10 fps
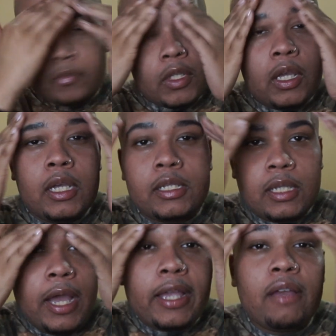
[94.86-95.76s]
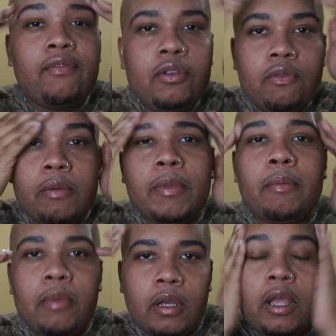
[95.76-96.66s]
Cause like, if you
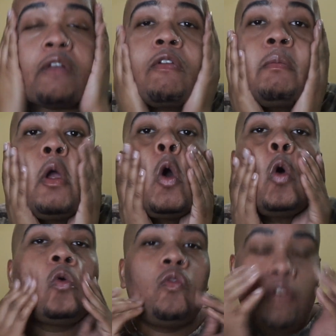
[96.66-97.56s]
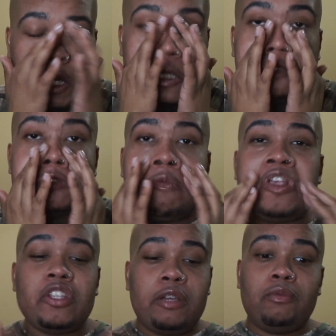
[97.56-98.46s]
remember, like from my old videos, my
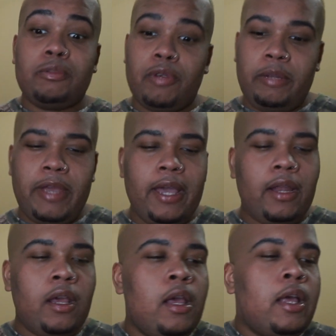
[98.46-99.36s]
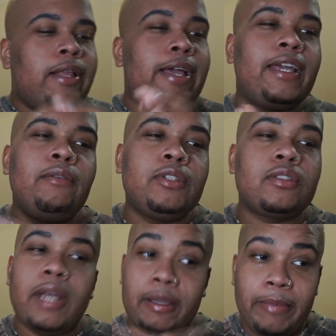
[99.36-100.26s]
skin was pretty bad. Like, it was
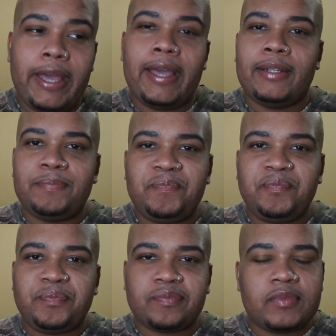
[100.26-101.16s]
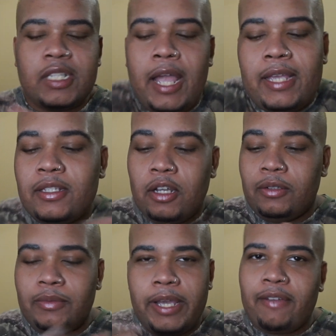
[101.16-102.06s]
like bad. Like, there's no
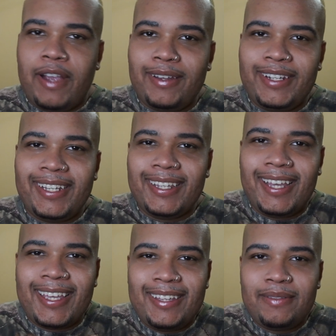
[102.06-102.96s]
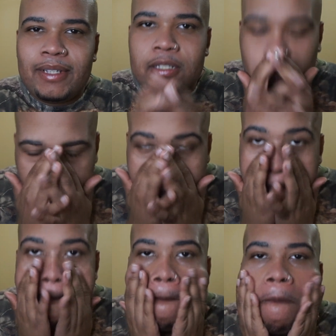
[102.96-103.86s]
way around it. Like, it was
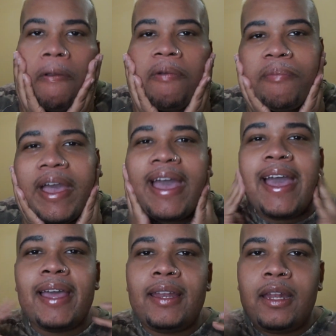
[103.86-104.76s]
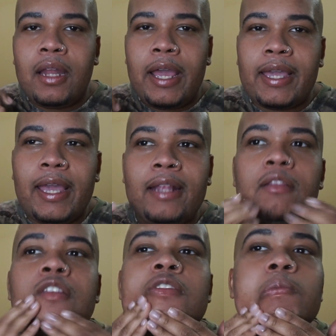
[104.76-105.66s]
bad. Like, and
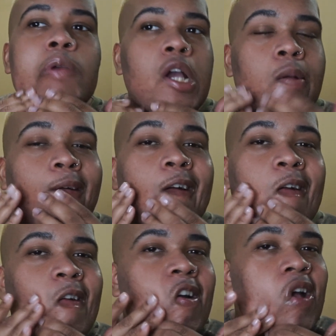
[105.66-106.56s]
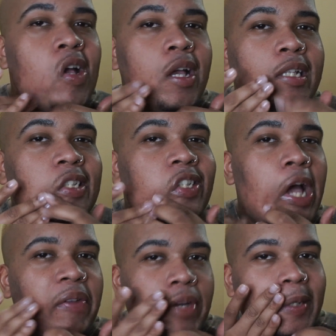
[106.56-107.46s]
this primer has
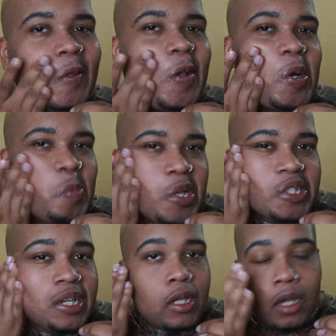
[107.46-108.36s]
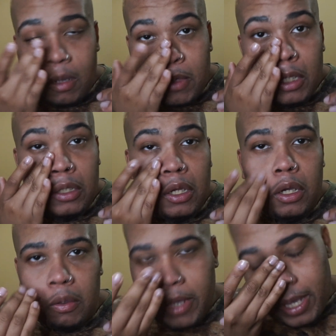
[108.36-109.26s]
definitely helped my skin come a
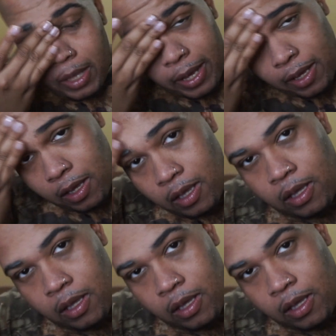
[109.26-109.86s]
long way. Like,